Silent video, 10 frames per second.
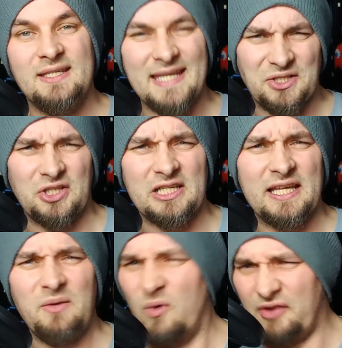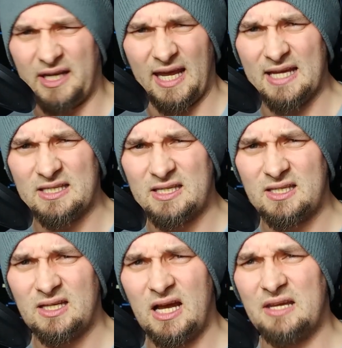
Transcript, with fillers: digitally with a case.